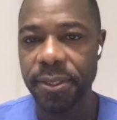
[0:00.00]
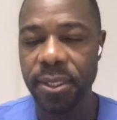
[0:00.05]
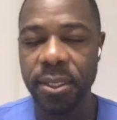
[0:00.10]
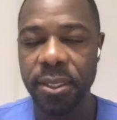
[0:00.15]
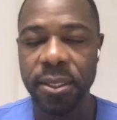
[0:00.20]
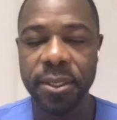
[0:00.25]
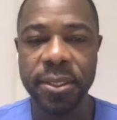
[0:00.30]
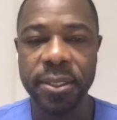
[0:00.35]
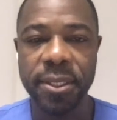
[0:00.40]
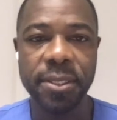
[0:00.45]

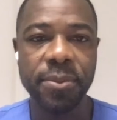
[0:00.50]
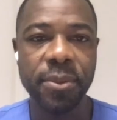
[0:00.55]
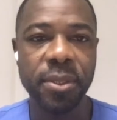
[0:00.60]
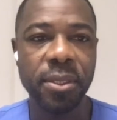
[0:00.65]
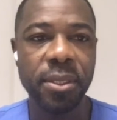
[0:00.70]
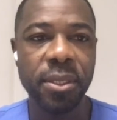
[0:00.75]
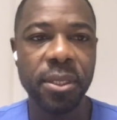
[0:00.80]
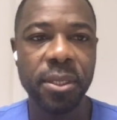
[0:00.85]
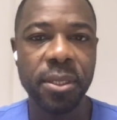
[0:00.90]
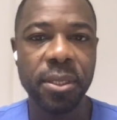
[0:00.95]
It has been
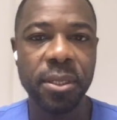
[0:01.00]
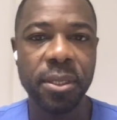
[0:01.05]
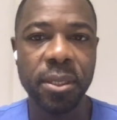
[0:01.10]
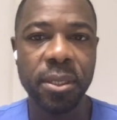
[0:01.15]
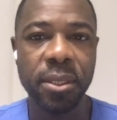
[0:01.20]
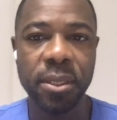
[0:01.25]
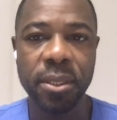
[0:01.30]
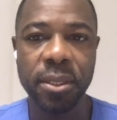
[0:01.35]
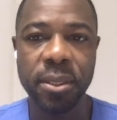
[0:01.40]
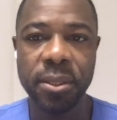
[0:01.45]

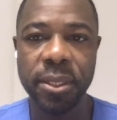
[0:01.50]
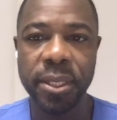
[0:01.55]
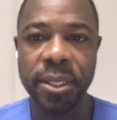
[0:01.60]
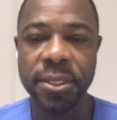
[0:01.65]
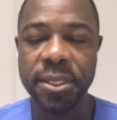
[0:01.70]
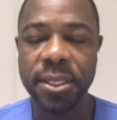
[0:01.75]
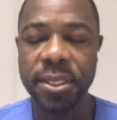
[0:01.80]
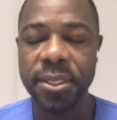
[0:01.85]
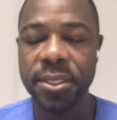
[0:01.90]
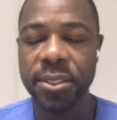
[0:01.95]

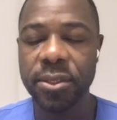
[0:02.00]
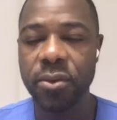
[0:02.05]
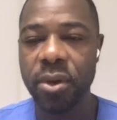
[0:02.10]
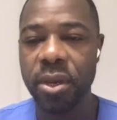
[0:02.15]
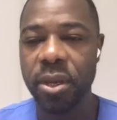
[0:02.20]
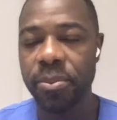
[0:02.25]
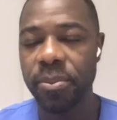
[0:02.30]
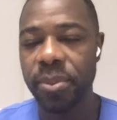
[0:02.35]
nicely described